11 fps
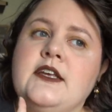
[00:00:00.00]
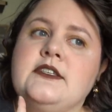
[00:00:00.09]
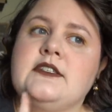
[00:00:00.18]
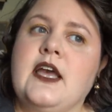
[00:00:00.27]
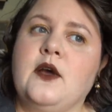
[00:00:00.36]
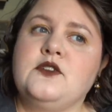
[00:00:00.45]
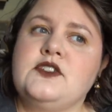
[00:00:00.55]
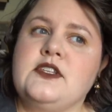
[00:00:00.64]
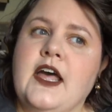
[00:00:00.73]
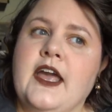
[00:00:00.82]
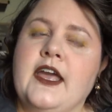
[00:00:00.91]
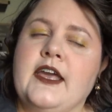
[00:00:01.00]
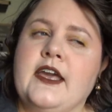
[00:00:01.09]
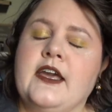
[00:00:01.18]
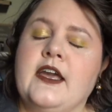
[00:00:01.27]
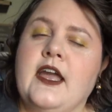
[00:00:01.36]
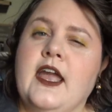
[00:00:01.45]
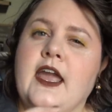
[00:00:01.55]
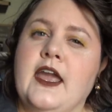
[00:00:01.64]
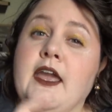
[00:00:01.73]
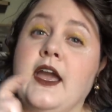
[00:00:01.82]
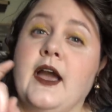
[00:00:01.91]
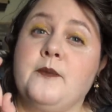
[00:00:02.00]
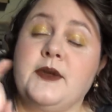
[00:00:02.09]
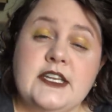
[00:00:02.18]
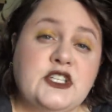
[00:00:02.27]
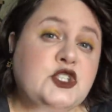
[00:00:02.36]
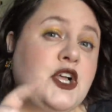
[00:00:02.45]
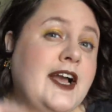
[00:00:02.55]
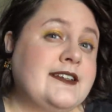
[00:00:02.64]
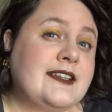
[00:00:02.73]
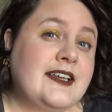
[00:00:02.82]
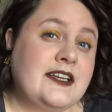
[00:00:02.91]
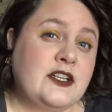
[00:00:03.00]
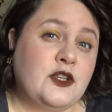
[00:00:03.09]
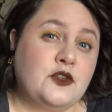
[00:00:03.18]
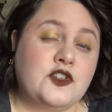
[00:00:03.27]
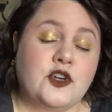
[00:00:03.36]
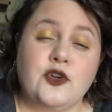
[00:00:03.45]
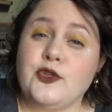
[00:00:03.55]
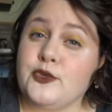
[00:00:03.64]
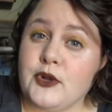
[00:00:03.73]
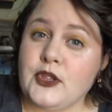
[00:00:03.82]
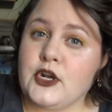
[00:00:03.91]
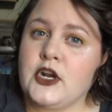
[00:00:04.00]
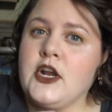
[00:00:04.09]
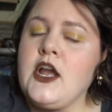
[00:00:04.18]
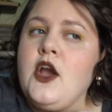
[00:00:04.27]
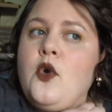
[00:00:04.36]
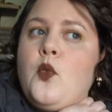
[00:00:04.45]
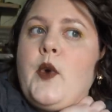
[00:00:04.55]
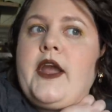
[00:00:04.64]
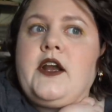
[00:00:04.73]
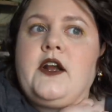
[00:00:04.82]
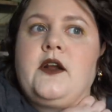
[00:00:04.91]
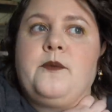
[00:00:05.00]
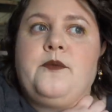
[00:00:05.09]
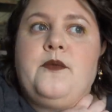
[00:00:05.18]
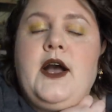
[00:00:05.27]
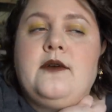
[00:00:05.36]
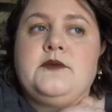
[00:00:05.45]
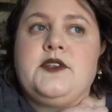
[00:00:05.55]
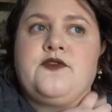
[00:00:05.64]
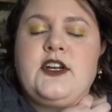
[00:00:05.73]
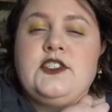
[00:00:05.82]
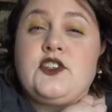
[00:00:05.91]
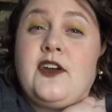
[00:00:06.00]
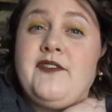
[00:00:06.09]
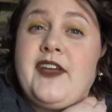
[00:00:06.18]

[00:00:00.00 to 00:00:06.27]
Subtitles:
sounds like a potential isolated closed circle thriller where some friends are on